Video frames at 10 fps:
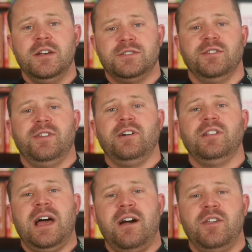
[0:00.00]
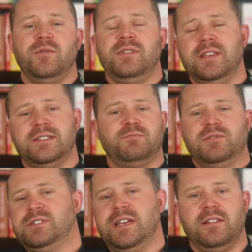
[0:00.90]
So they'll allow you in this
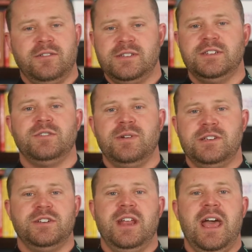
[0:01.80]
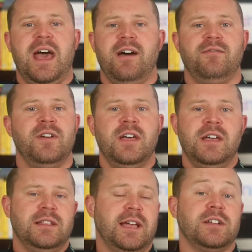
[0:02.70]
particular situation to have
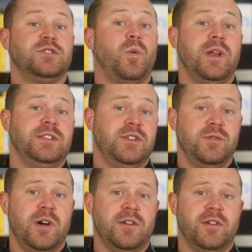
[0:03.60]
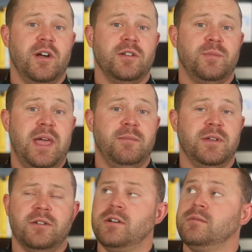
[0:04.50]
like a $2,200
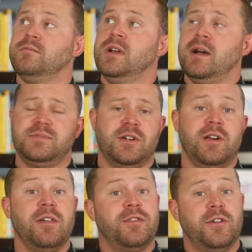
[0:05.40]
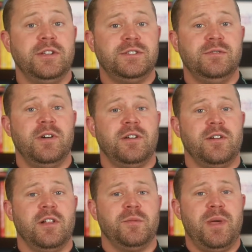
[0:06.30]
payment, or I'm sorry, a
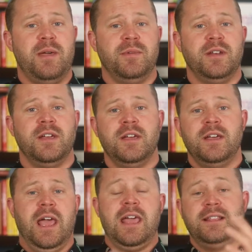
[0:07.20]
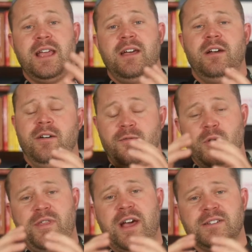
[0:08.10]
$3,200 payment.
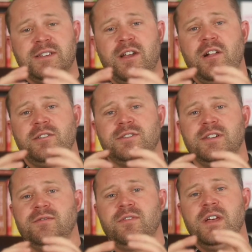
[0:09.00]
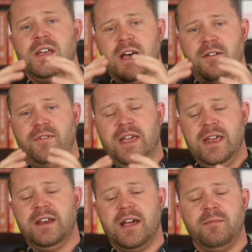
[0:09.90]
$4,000 of
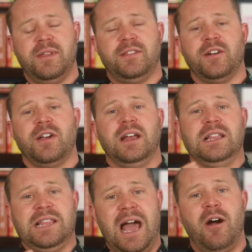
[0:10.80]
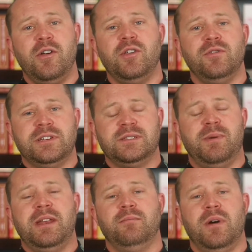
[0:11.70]
income that they're going to allow you to
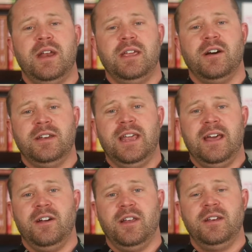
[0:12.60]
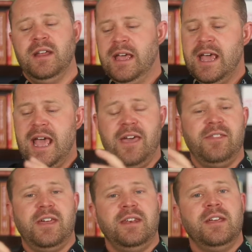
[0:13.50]
spend money on debt on,
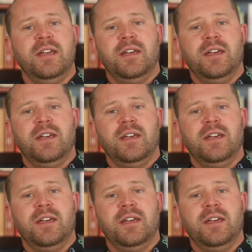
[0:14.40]
and then